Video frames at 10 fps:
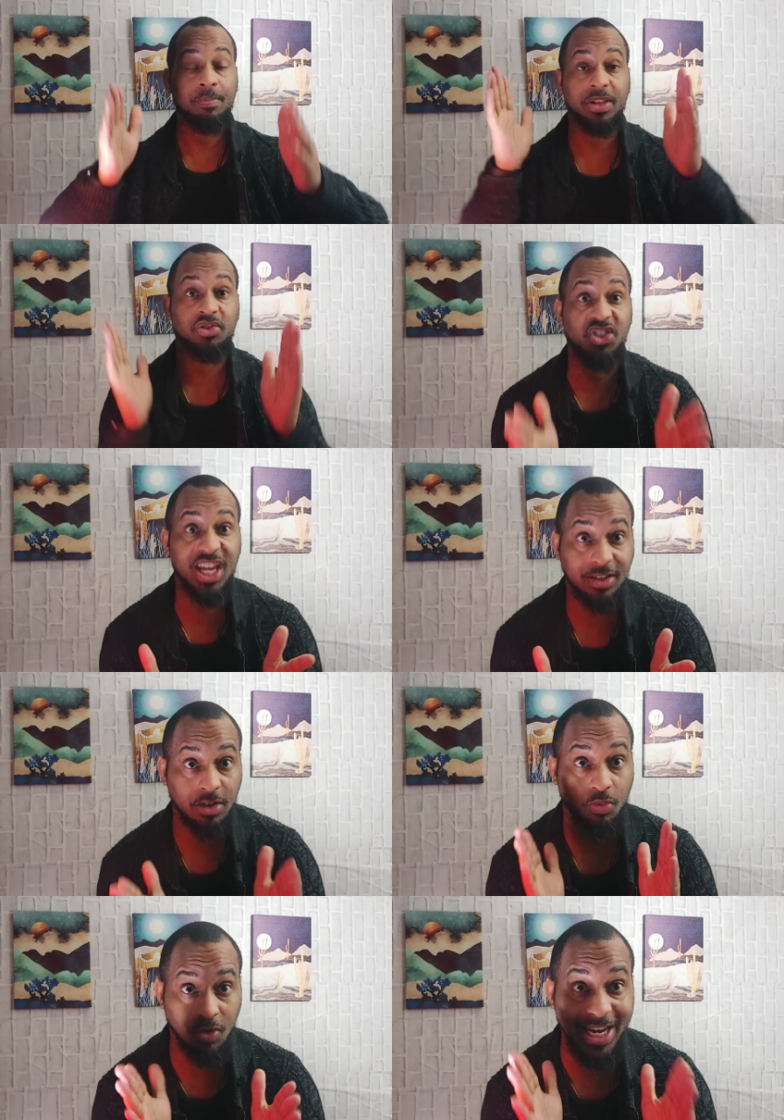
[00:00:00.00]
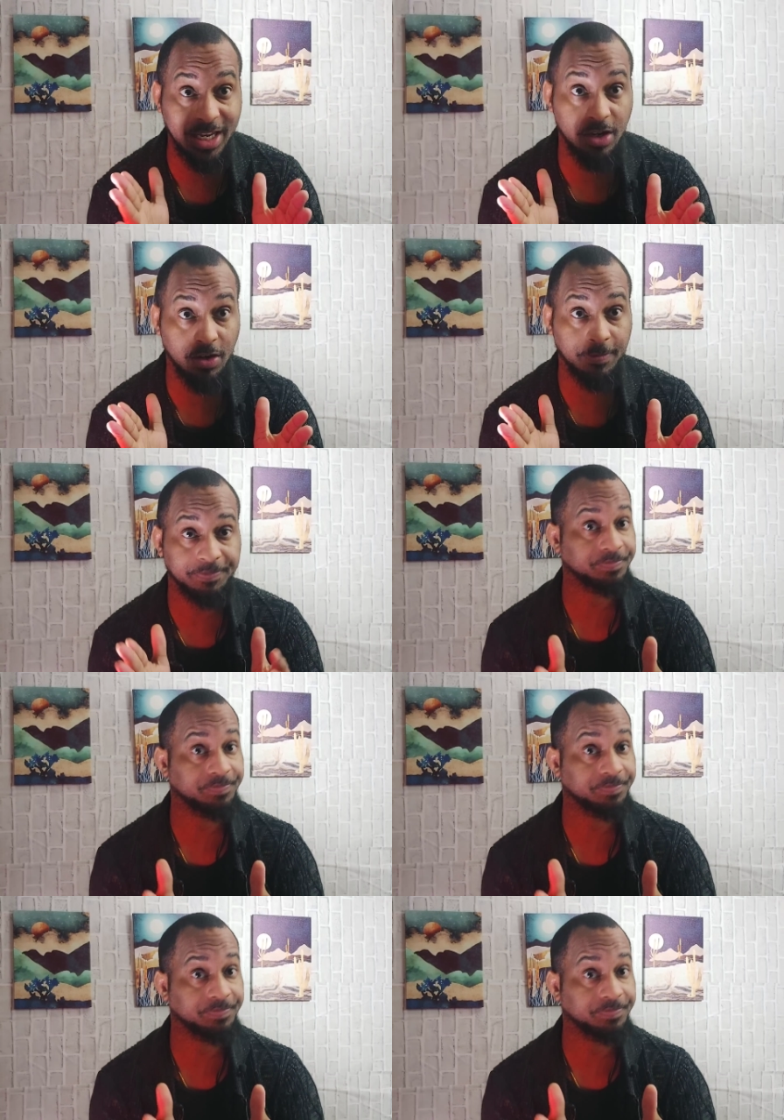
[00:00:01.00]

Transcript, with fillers: But this right here